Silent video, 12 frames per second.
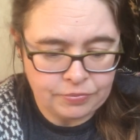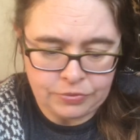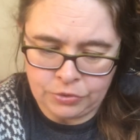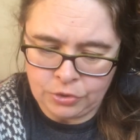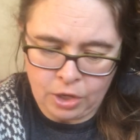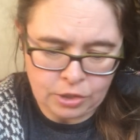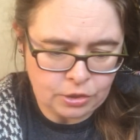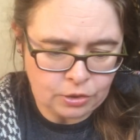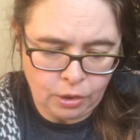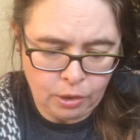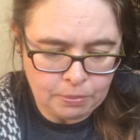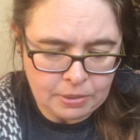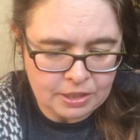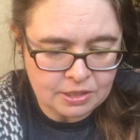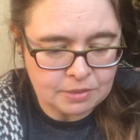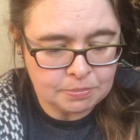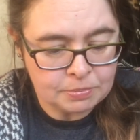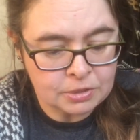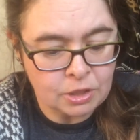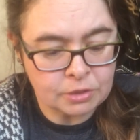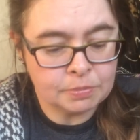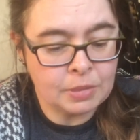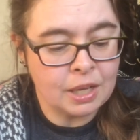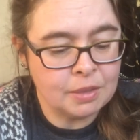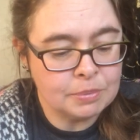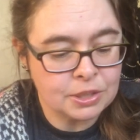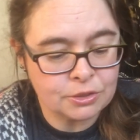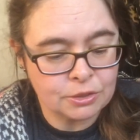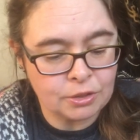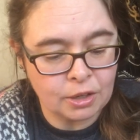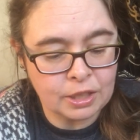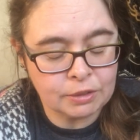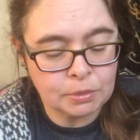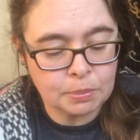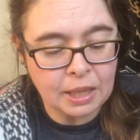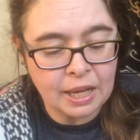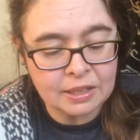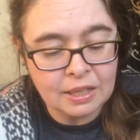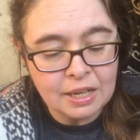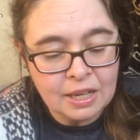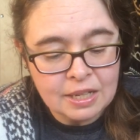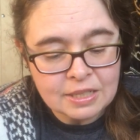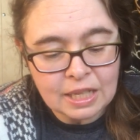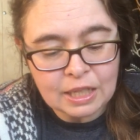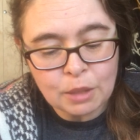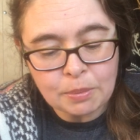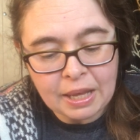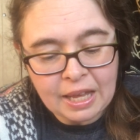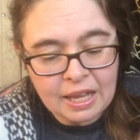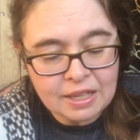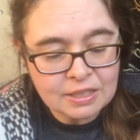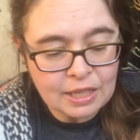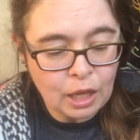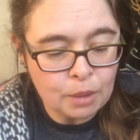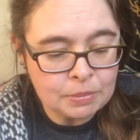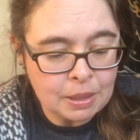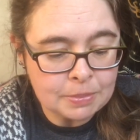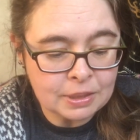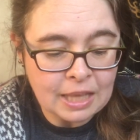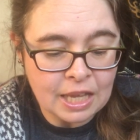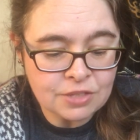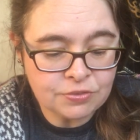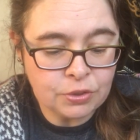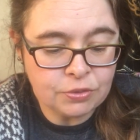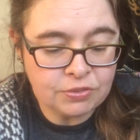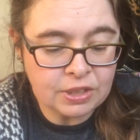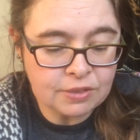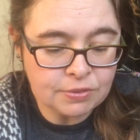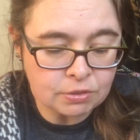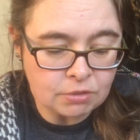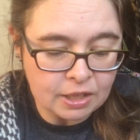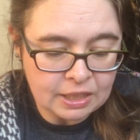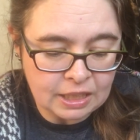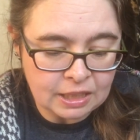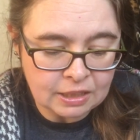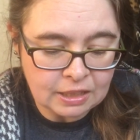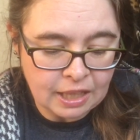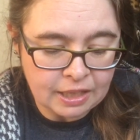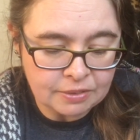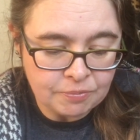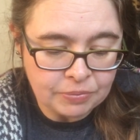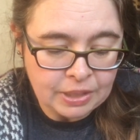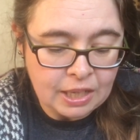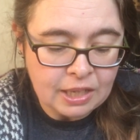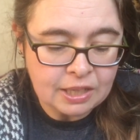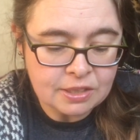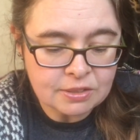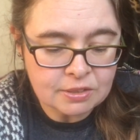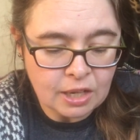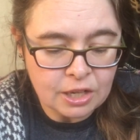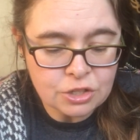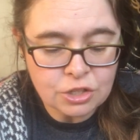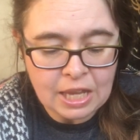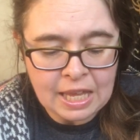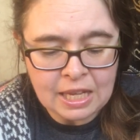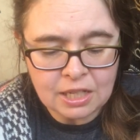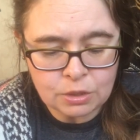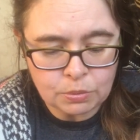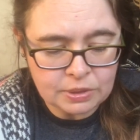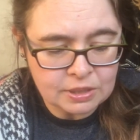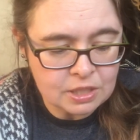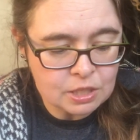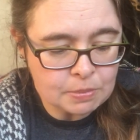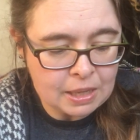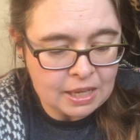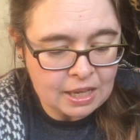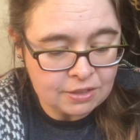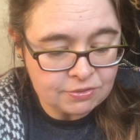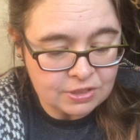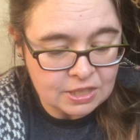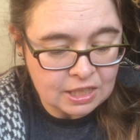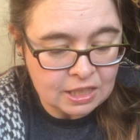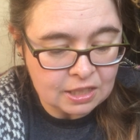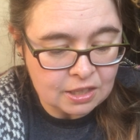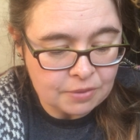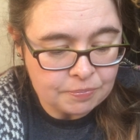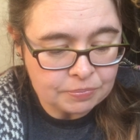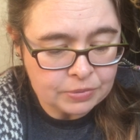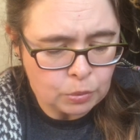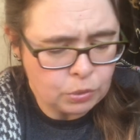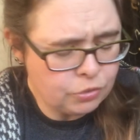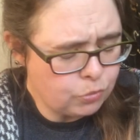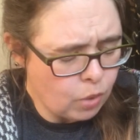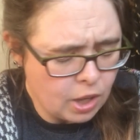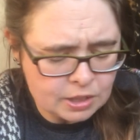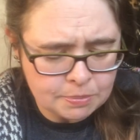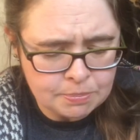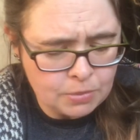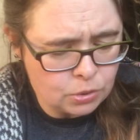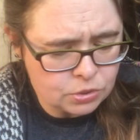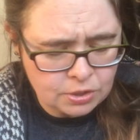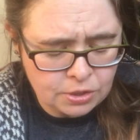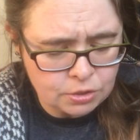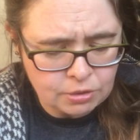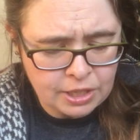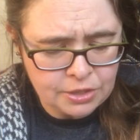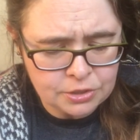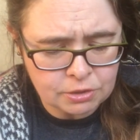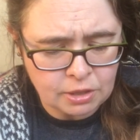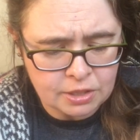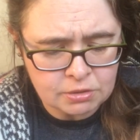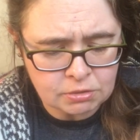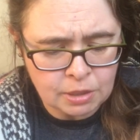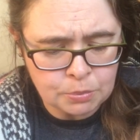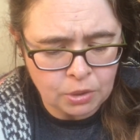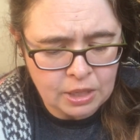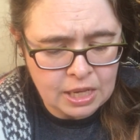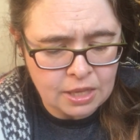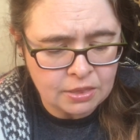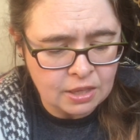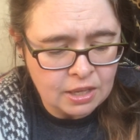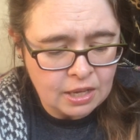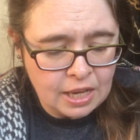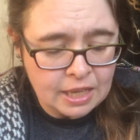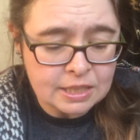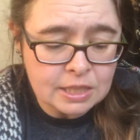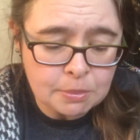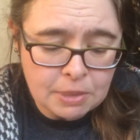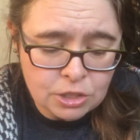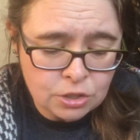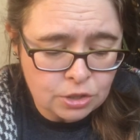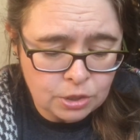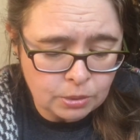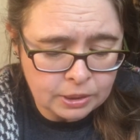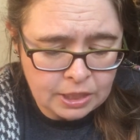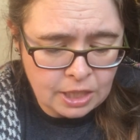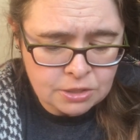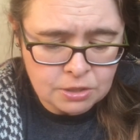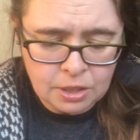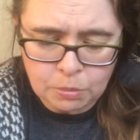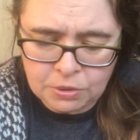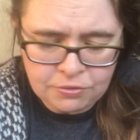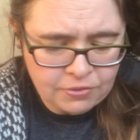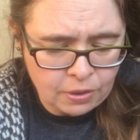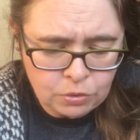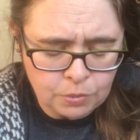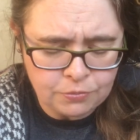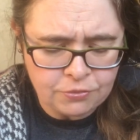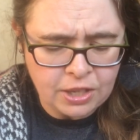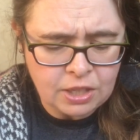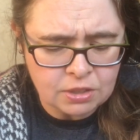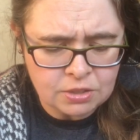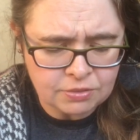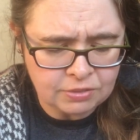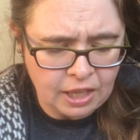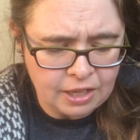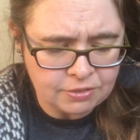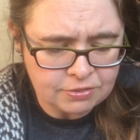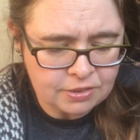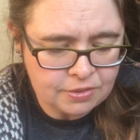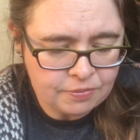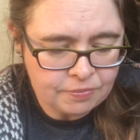"Not at all, miss," Mr. Darling replied, taking my hand to help me up the last few feet of the rocky incline. His touch ached with dismay and fatigue. "We've walked most of the trails across Dreadmoor Heath, and as I mentioned to you only yesterday, we've found them vacant of life."